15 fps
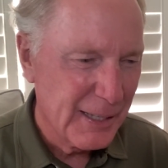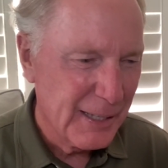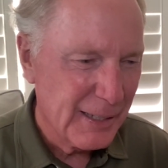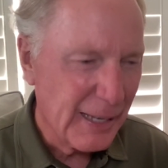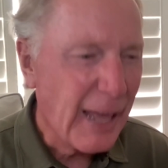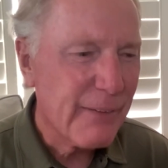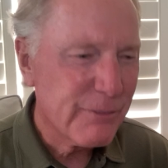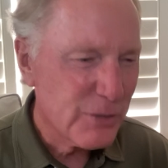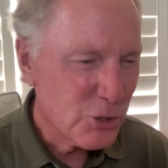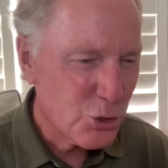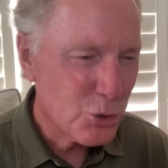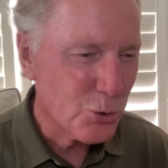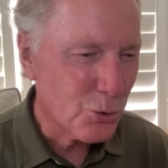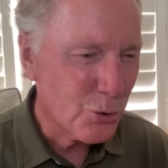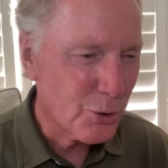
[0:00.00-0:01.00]
Life is
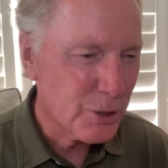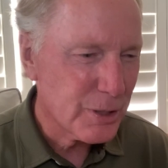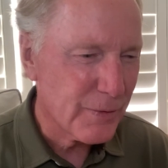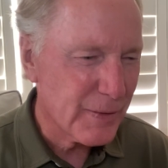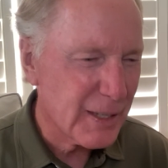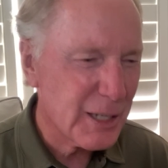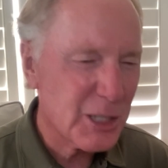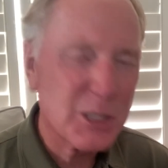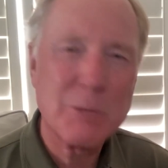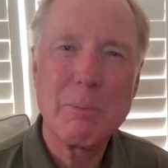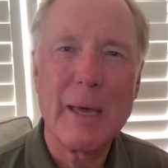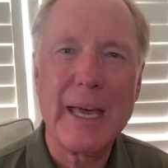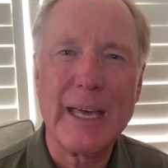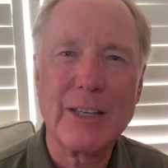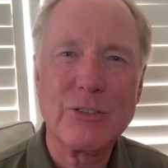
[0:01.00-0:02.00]
short and then it's
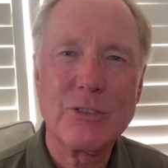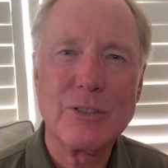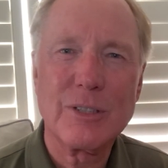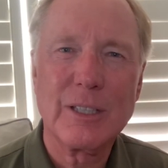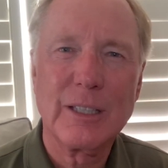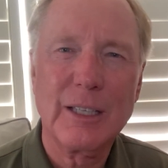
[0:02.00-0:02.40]
past